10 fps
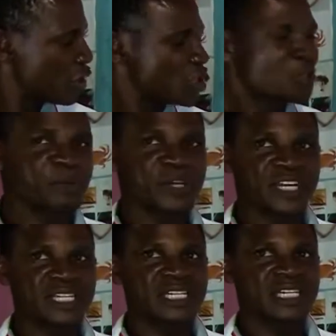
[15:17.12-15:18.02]

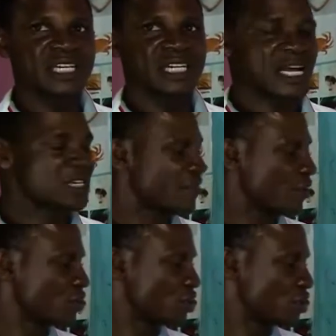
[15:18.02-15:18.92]
speed, that is
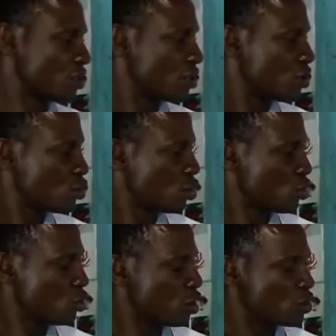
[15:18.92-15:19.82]
velocity. So you
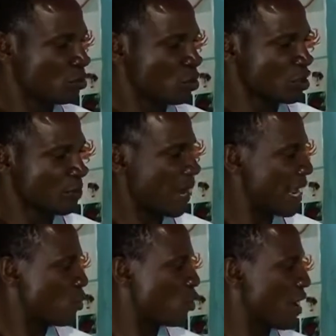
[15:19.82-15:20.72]
just
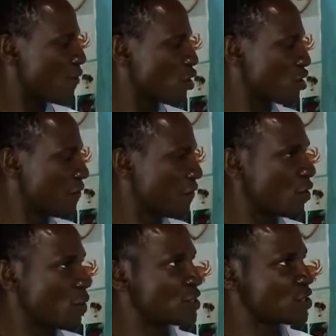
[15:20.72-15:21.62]
multiply. We have gotten
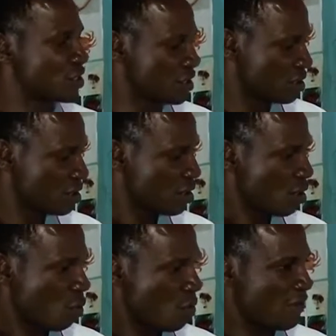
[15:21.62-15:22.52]
frequency,
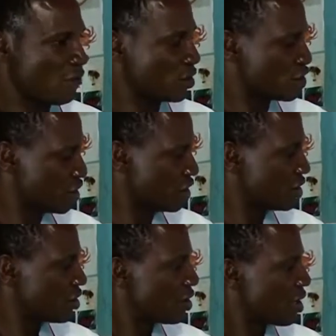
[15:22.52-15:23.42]
we have
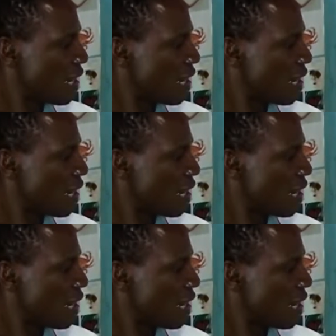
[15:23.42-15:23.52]
gotten